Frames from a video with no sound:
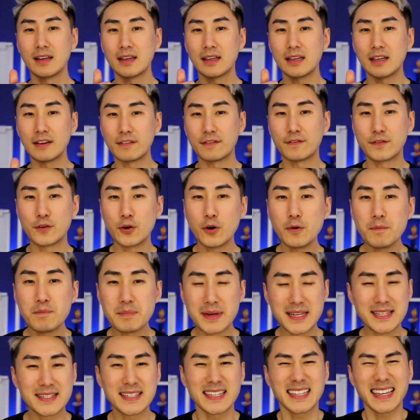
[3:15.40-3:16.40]
If you're
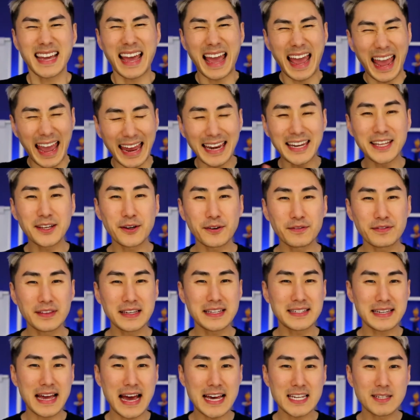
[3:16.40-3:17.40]
missing any of
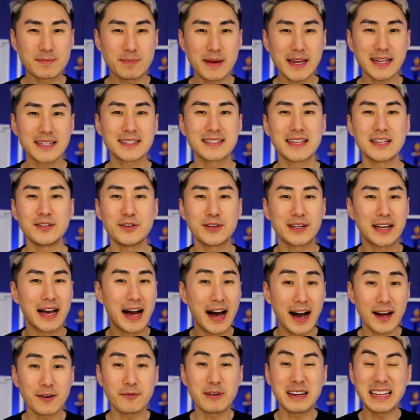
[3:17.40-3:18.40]
these aspects, then you
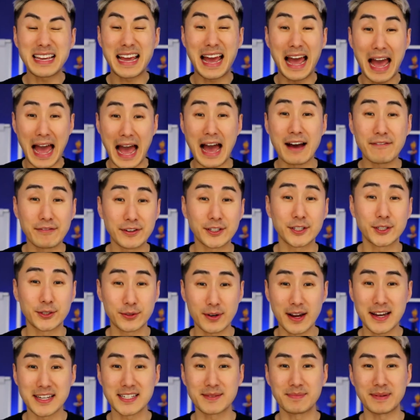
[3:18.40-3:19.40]
can't really have a
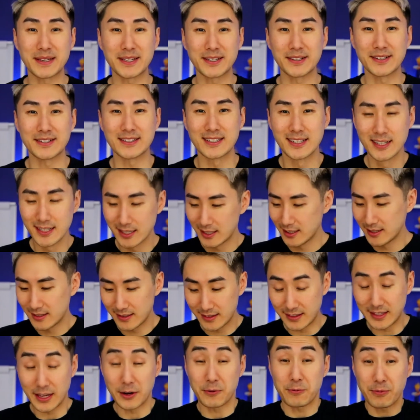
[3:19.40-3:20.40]
trust because
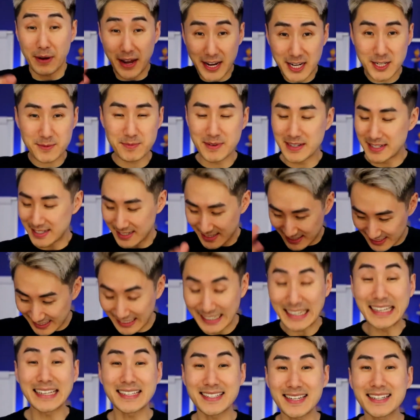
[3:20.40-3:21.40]
the arrangement
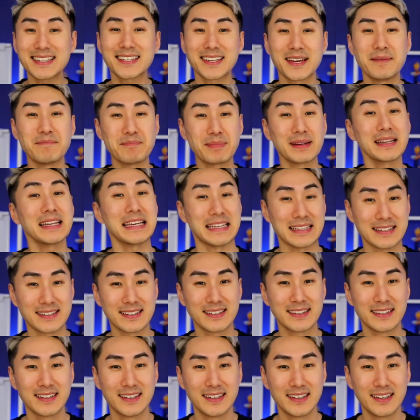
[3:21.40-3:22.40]
isn't complete.
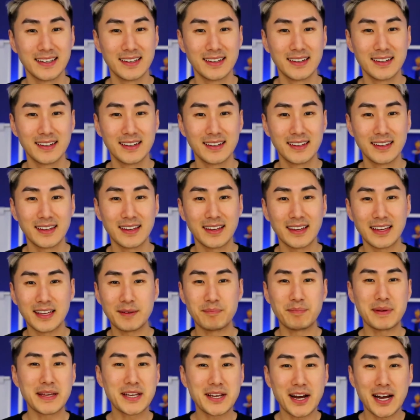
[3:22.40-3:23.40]

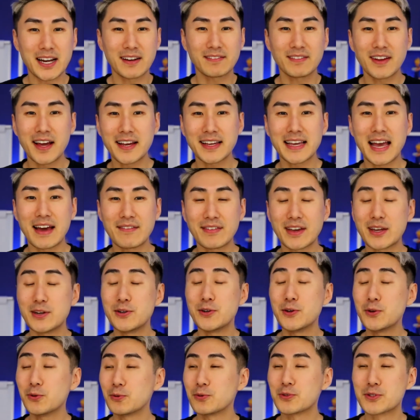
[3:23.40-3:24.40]
It'd be kind of like having a
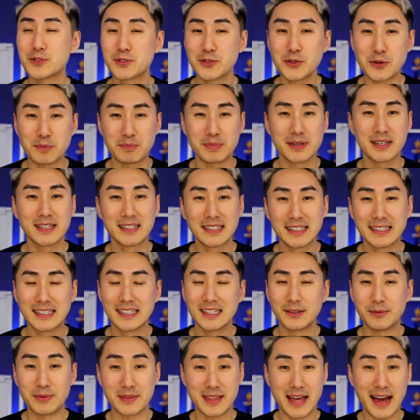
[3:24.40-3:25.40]
noodle soup
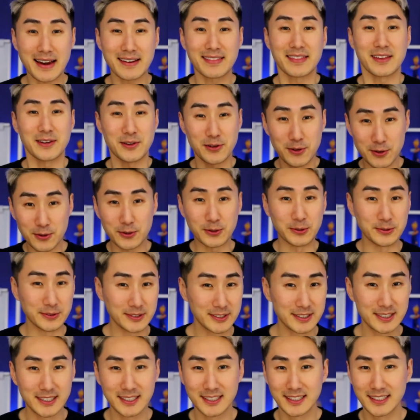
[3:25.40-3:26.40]
without the
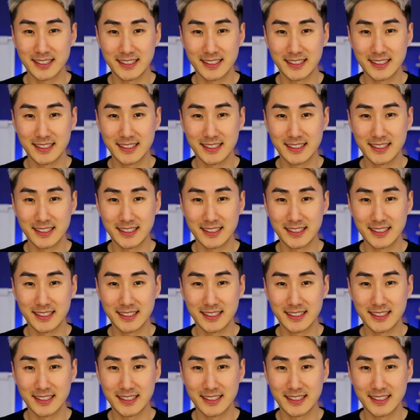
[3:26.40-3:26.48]
noodles.